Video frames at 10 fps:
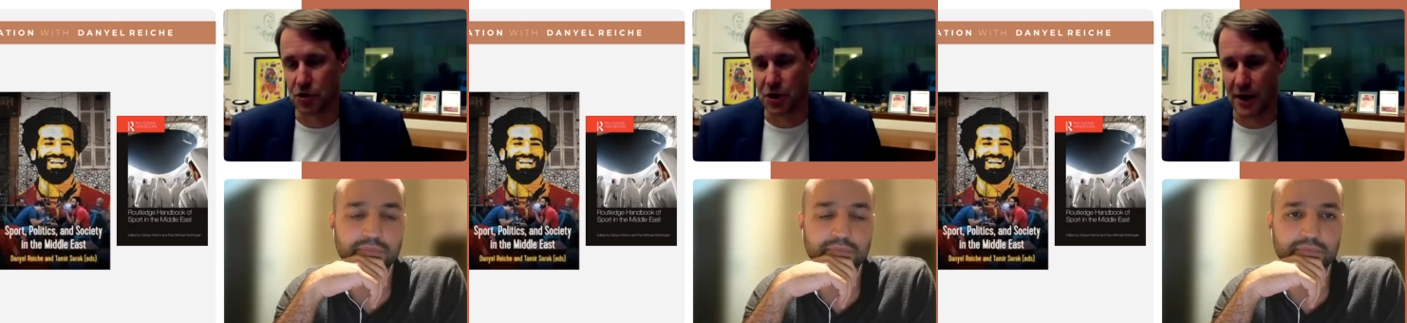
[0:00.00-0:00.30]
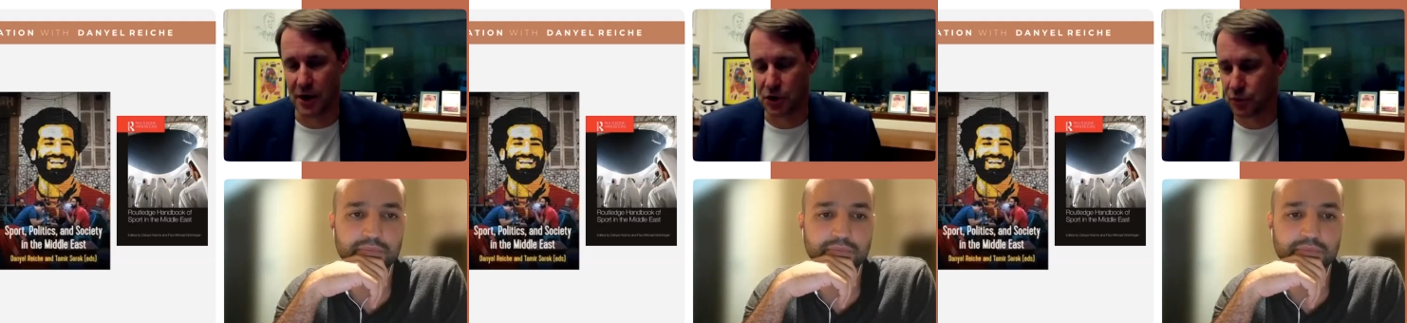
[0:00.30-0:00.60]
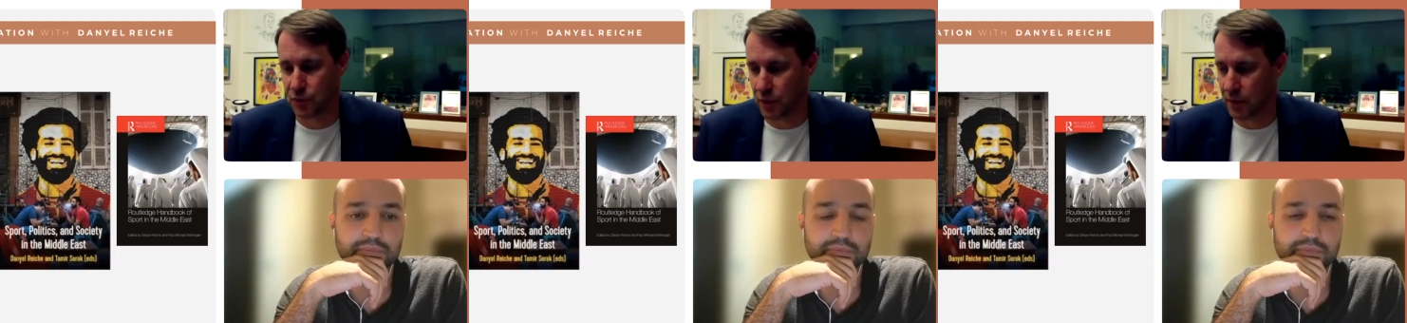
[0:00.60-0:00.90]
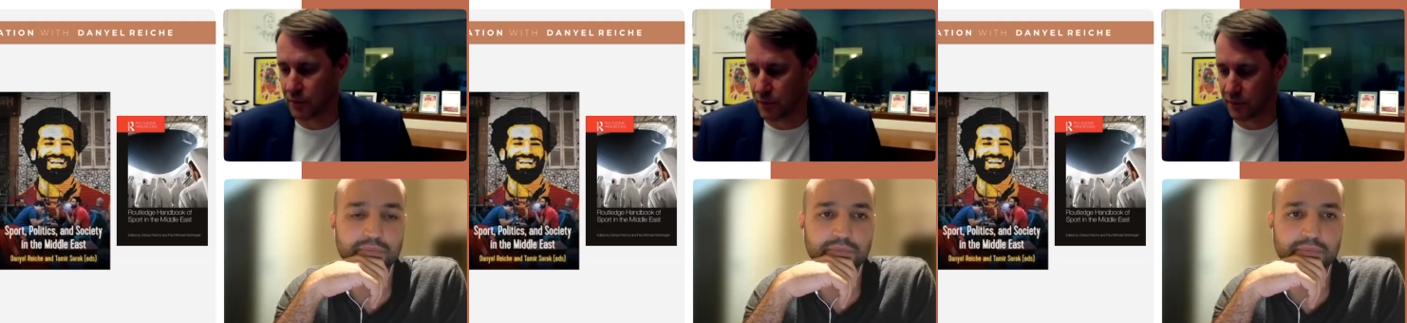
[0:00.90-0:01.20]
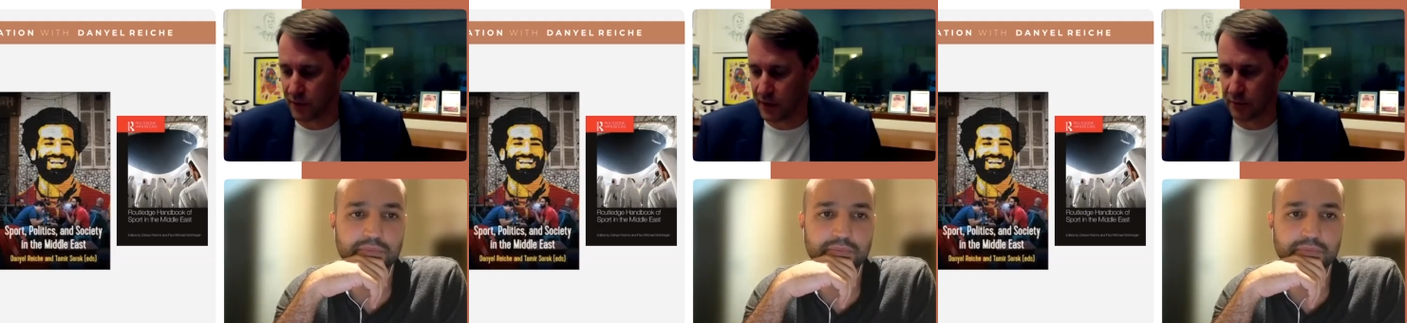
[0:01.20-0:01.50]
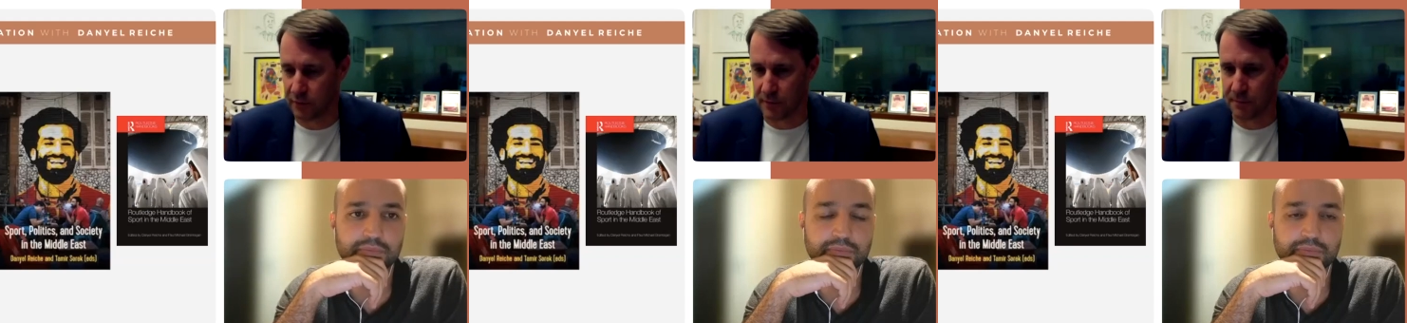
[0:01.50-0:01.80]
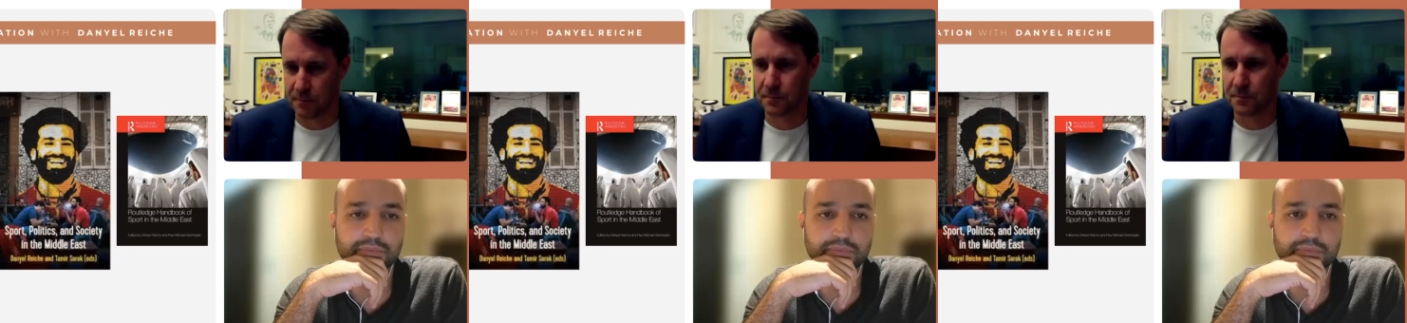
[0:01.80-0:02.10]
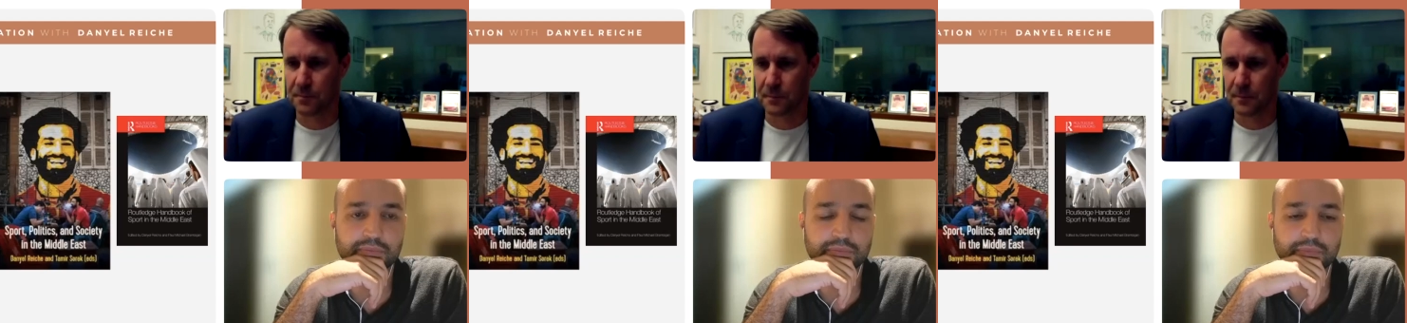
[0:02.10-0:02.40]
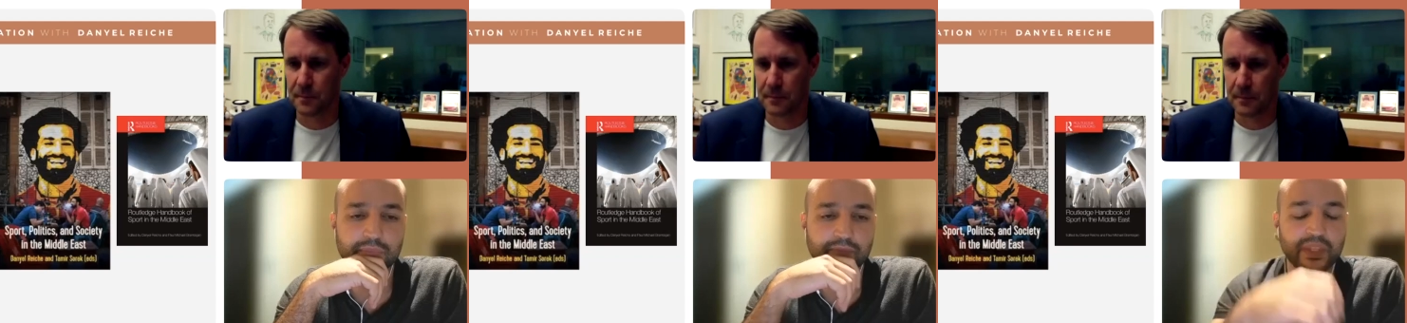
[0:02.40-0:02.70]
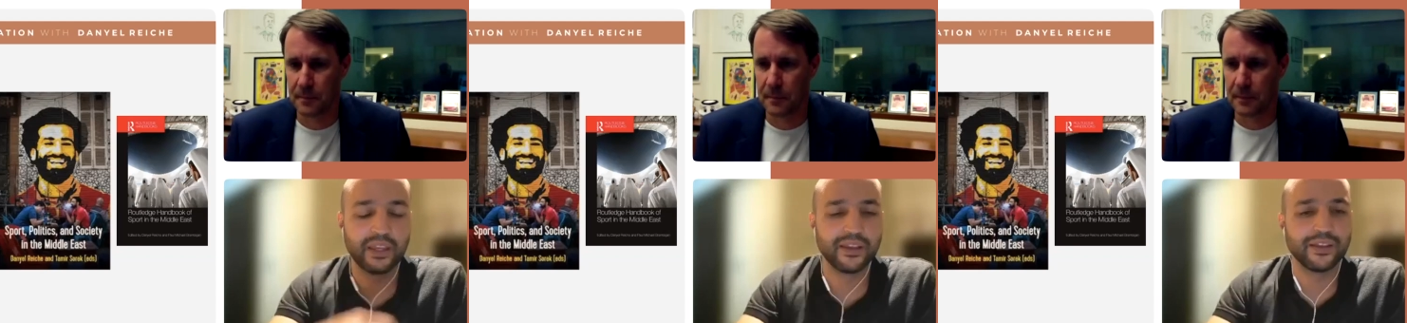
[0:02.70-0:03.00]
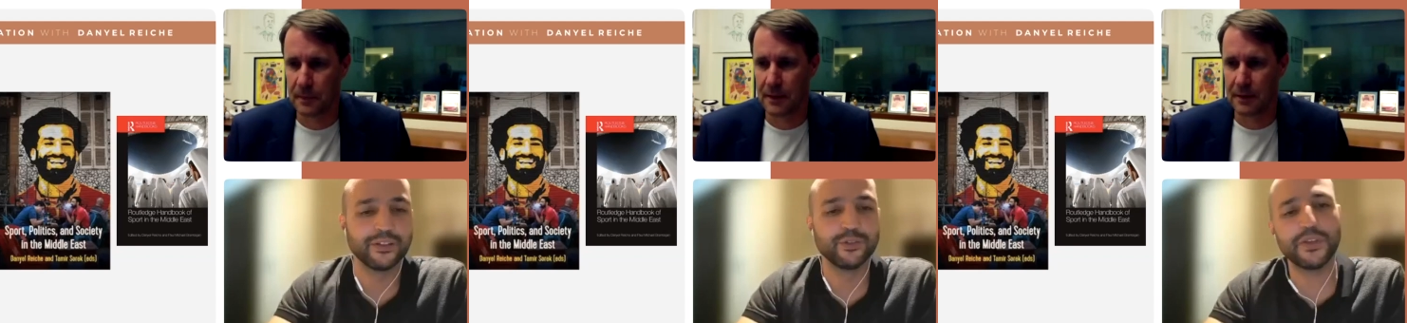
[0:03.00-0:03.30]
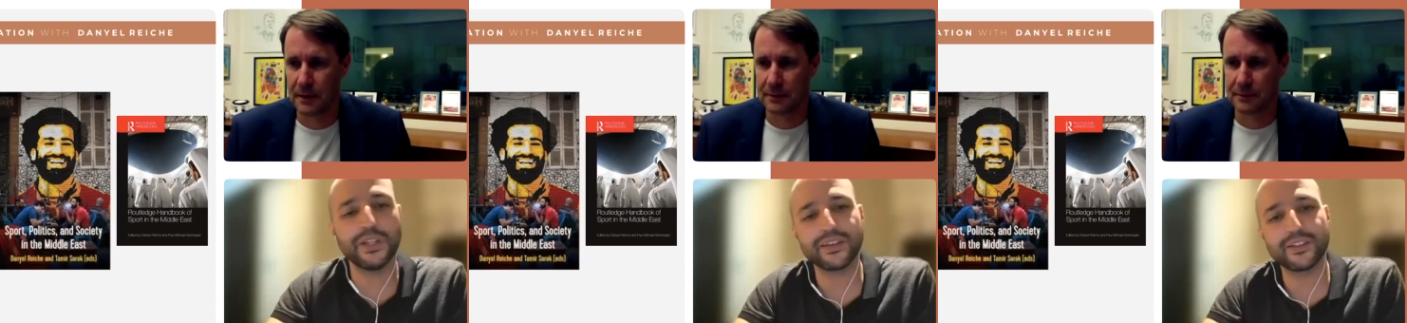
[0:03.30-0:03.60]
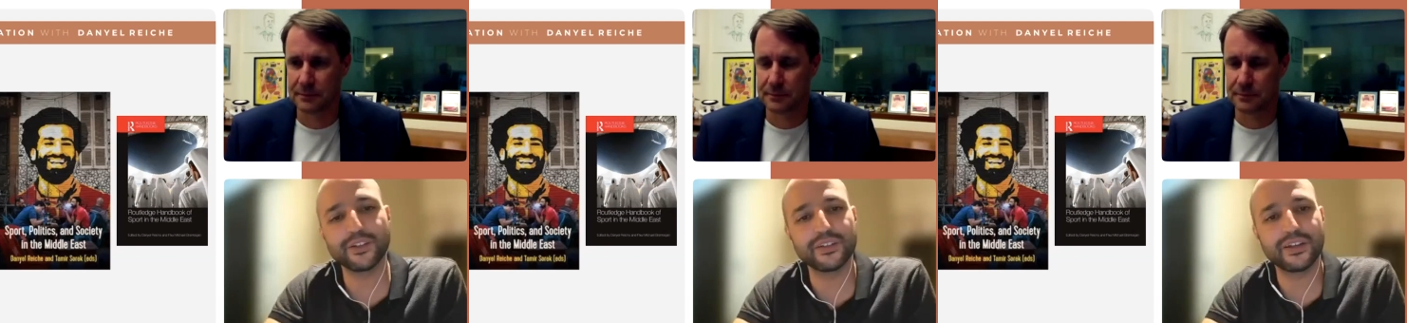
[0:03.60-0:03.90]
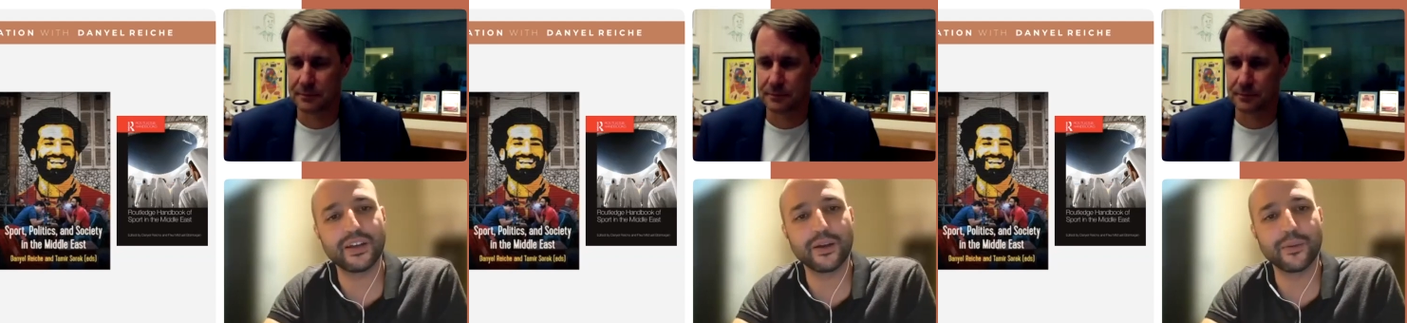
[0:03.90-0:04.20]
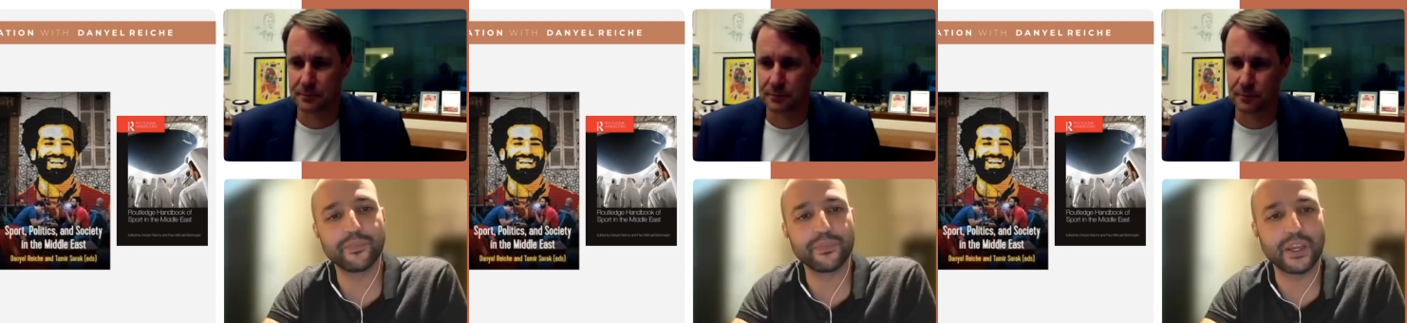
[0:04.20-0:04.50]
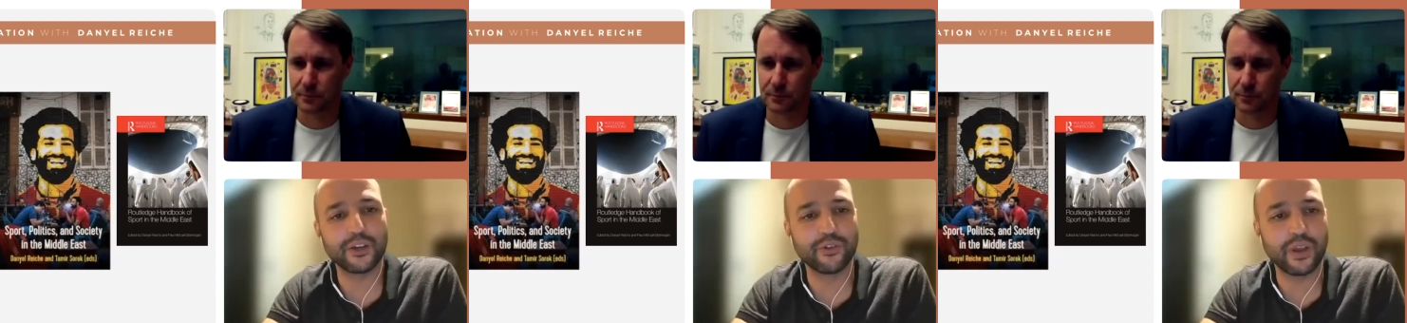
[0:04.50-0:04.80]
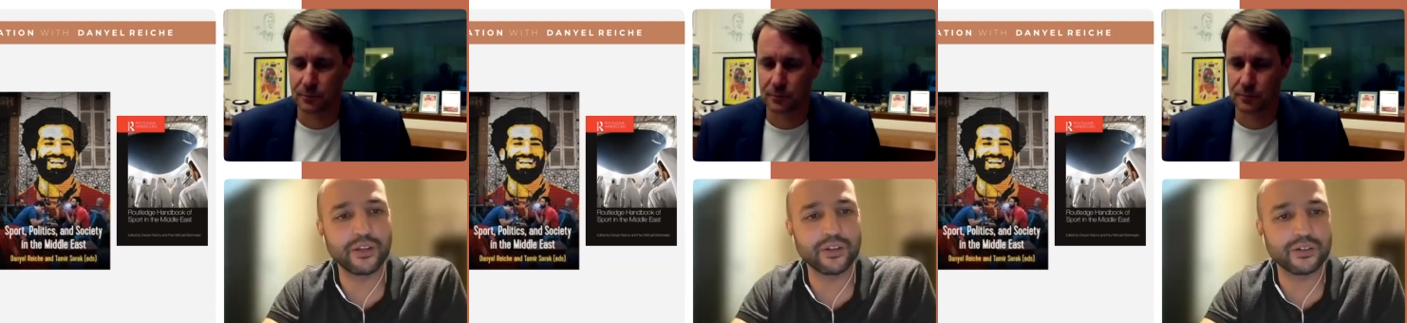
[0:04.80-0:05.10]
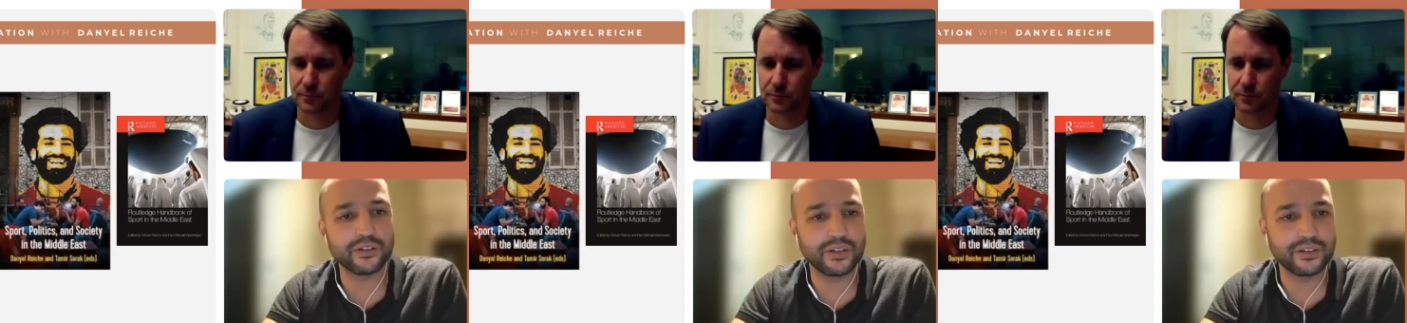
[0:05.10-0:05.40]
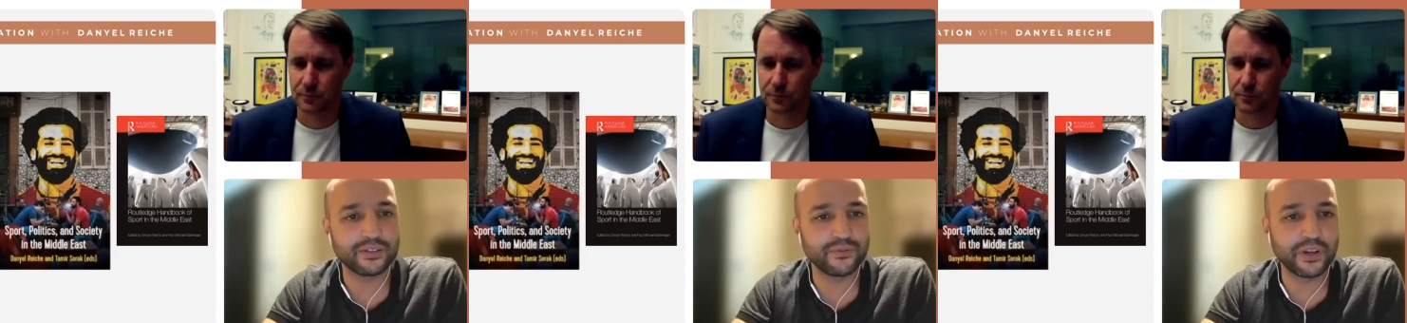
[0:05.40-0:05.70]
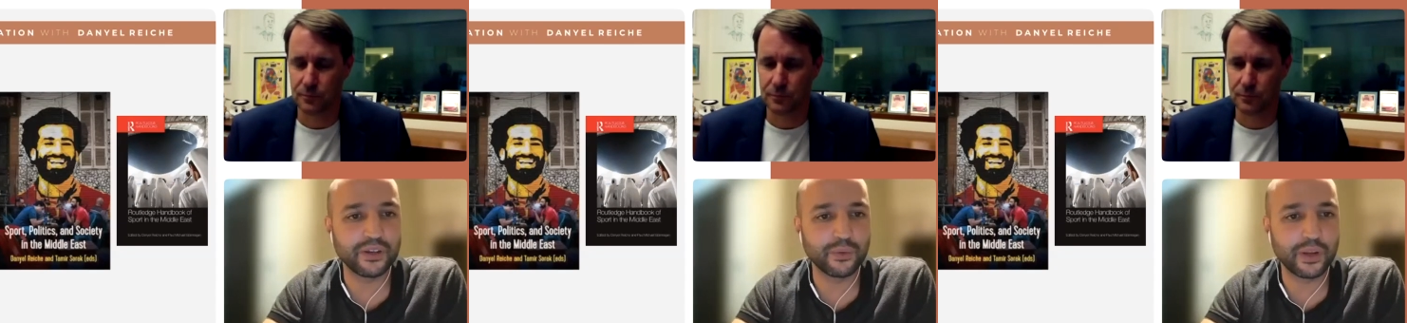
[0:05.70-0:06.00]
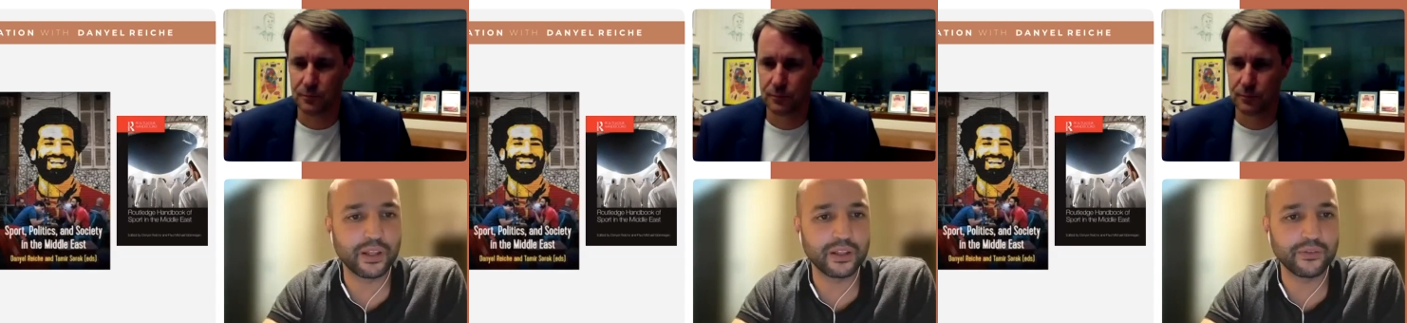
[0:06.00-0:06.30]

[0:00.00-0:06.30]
Speaker 1: challenge for for the country.
Speaker 2: Do you feel like there's um, a greater? It's funny when I,